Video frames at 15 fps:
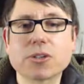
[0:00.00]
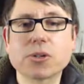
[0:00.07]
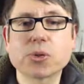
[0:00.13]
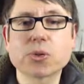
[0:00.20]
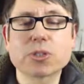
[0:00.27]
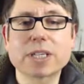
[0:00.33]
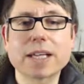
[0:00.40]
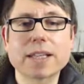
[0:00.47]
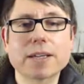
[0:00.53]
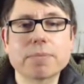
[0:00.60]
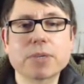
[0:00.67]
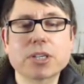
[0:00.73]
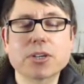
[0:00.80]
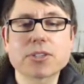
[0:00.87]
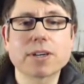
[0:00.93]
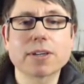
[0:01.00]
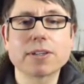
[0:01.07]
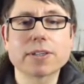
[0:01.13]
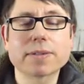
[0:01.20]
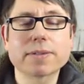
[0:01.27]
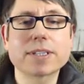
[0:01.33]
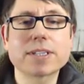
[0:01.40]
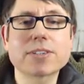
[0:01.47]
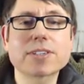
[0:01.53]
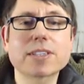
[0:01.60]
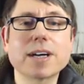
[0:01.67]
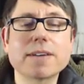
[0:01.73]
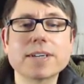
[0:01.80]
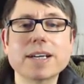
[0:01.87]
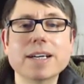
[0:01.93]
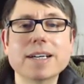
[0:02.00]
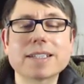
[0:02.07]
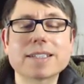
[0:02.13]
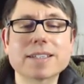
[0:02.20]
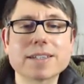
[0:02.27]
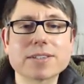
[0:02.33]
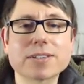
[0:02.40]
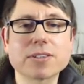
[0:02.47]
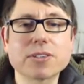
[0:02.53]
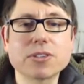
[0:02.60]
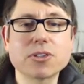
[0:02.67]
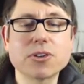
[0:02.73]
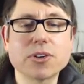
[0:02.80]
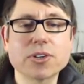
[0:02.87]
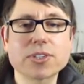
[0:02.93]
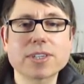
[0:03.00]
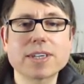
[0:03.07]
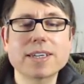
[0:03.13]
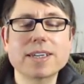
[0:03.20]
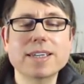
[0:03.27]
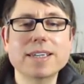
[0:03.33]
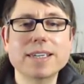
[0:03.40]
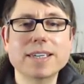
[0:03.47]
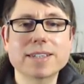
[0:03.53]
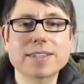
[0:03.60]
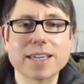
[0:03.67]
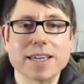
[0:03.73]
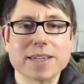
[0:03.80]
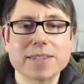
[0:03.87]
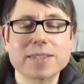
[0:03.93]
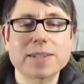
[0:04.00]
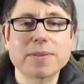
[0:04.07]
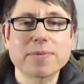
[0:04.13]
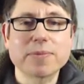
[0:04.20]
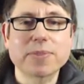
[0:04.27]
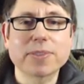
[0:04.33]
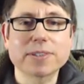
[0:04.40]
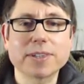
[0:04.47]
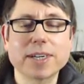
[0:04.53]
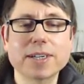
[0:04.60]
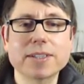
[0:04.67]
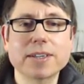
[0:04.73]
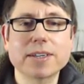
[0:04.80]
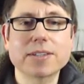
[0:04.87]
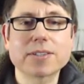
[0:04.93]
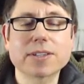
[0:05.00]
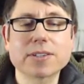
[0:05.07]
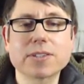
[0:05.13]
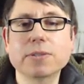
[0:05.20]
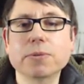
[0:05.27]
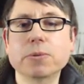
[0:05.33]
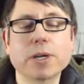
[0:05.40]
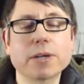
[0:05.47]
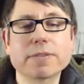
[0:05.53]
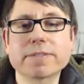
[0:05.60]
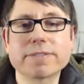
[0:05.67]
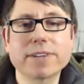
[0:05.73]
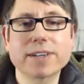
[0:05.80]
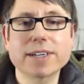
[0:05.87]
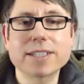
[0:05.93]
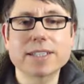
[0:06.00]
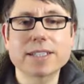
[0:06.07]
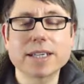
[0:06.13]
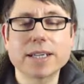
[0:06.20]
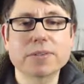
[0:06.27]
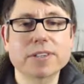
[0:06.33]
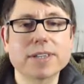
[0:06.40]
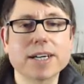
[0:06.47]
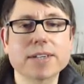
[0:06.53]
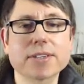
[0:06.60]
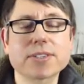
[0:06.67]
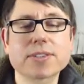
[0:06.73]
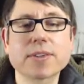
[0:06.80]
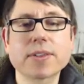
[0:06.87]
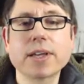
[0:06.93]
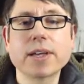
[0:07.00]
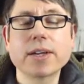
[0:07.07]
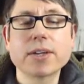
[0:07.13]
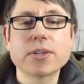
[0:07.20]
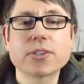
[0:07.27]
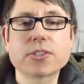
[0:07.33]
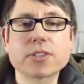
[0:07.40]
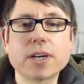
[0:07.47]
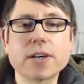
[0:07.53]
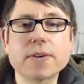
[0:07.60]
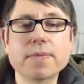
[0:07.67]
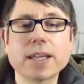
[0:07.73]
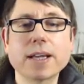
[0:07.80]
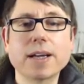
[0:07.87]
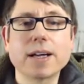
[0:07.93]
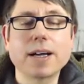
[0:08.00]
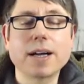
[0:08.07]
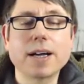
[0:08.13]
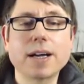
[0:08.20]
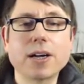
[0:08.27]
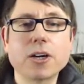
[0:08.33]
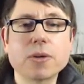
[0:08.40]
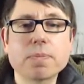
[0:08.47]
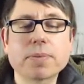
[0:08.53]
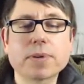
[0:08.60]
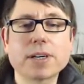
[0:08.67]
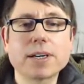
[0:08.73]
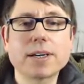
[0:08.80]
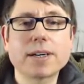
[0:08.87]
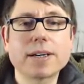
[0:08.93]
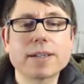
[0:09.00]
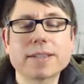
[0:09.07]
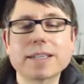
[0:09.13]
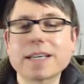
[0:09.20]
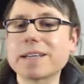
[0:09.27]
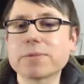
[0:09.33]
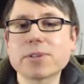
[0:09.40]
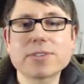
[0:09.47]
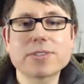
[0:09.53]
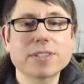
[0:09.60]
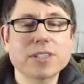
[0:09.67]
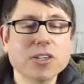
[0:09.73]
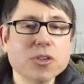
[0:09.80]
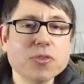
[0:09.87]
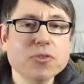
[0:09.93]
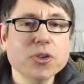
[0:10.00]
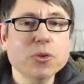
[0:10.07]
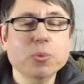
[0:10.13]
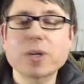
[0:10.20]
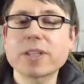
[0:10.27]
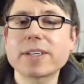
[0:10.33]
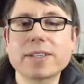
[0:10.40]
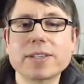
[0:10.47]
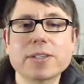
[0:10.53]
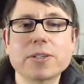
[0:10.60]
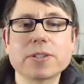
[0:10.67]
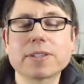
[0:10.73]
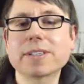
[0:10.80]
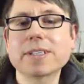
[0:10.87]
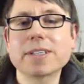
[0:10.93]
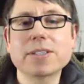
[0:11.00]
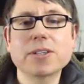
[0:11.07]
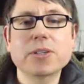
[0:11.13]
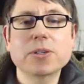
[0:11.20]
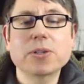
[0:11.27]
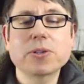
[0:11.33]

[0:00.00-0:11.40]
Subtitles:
together, because a lot of this stuff does not exist, right? It's just you won't find it anywhere else. So I hope that was useful. Whether you continue